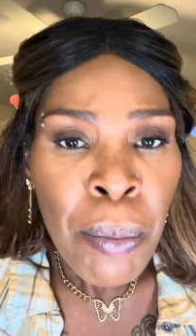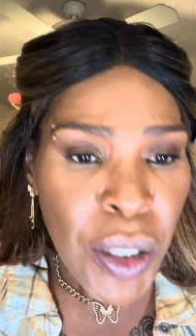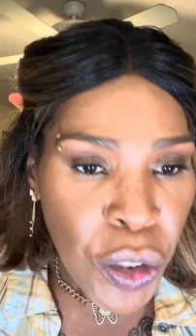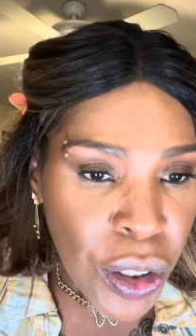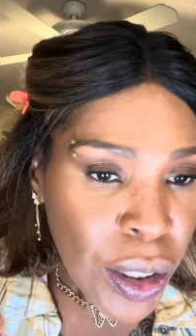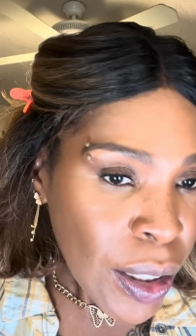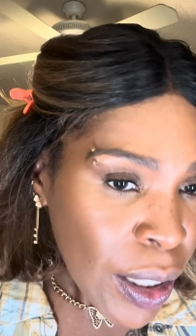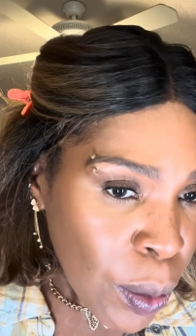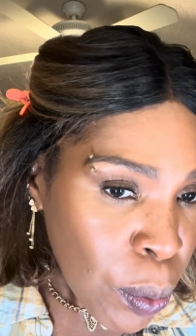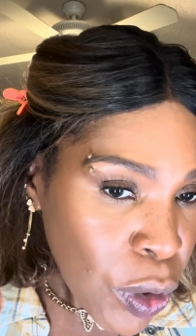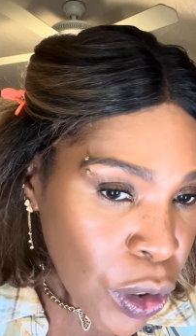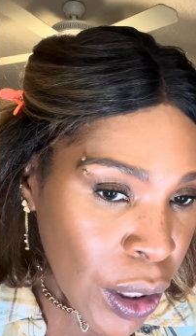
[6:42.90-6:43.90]
she did
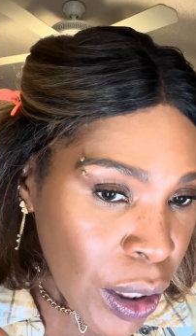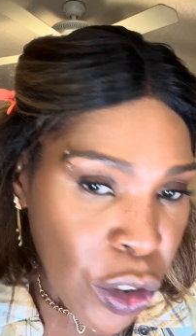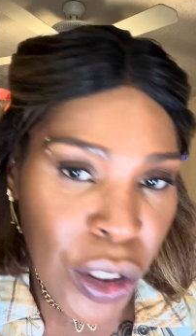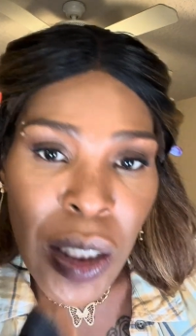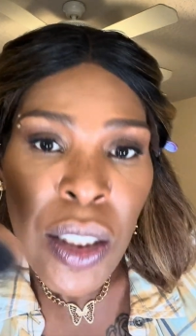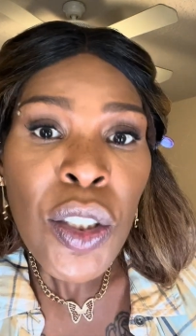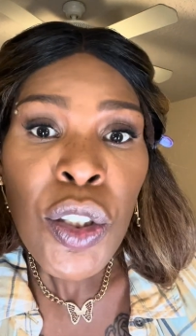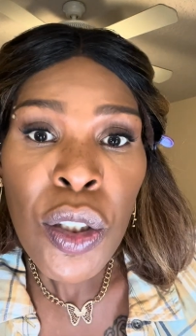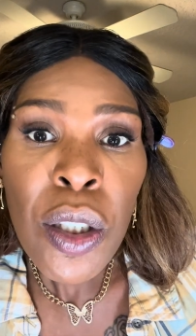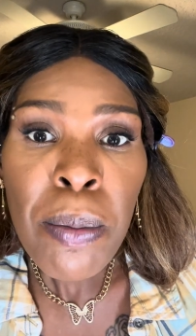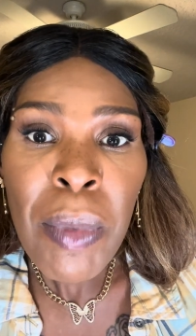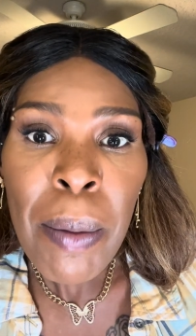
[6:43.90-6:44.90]
what she needed. She didn't
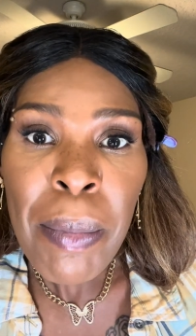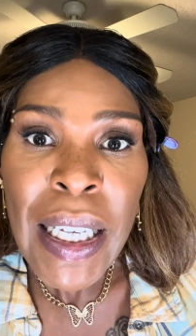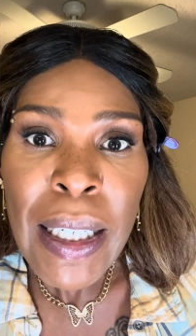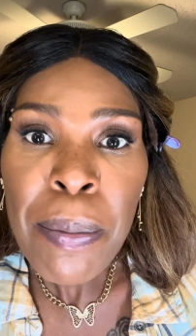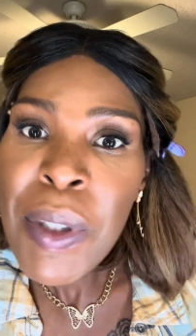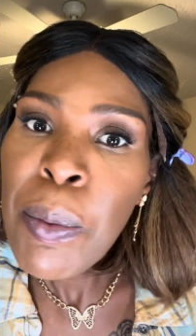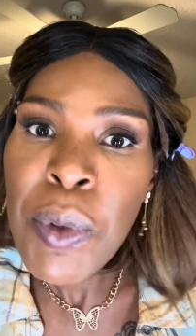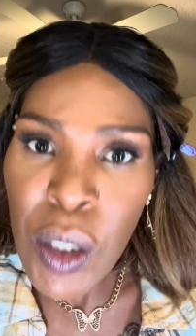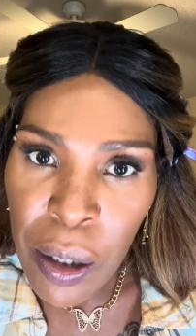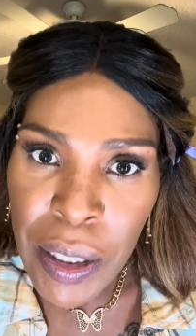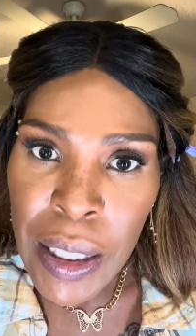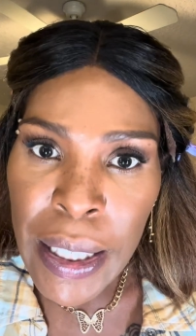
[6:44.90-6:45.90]
disturb my makeup that was
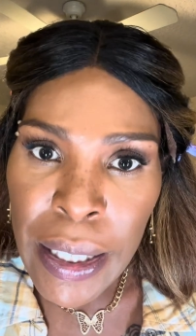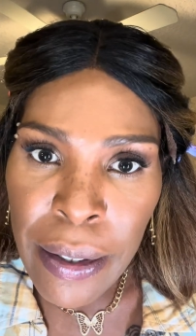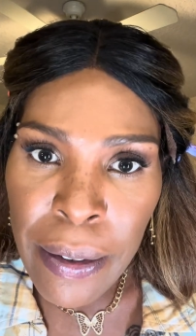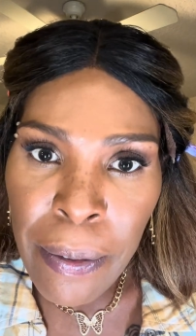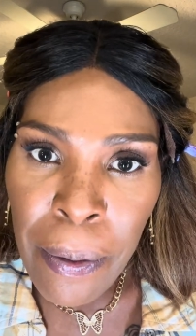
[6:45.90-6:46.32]
already there.